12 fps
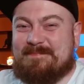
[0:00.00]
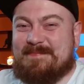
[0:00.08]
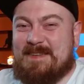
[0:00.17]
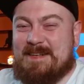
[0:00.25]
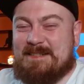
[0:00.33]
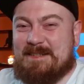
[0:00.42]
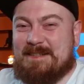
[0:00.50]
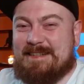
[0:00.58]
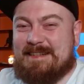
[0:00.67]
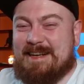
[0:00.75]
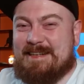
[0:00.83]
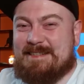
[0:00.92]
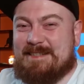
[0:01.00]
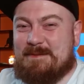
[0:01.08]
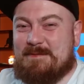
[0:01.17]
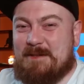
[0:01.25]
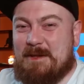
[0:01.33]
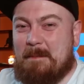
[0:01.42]
As it kind of
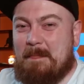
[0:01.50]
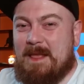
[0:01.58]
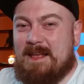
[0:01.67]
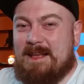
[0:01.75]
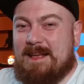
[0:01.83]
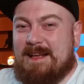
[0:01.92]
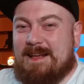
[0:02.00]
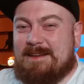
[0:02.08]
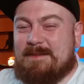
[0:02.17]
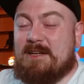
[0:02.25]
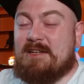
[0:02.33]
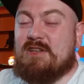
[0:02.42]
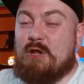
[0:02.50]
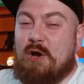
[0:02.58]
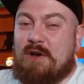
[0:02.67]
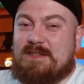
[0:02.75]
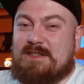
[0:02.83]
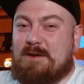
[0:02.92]
seems that, because a lot
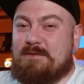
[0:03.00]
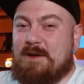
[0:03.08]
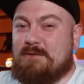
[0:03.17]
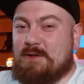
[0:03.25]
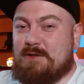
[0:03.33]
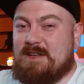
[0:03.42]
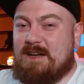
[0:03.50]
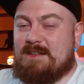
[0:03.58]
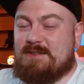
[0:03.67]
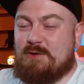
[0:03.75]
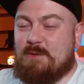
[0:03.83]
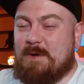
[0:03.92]
of the stuff I've looked at is,